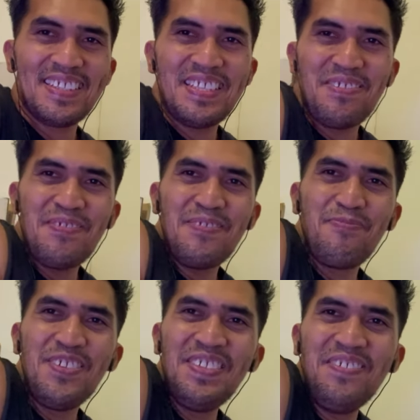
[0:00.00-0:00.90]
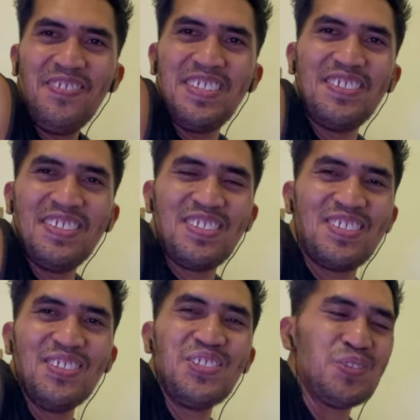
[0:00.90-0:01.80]
The music video, it's
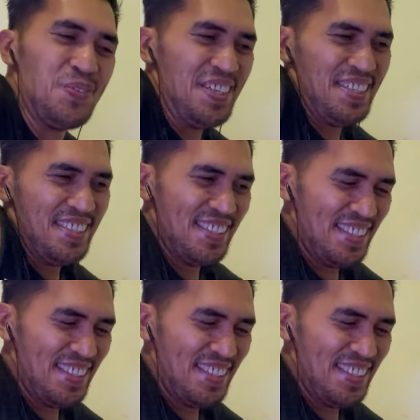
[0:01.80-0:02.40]
so sweet.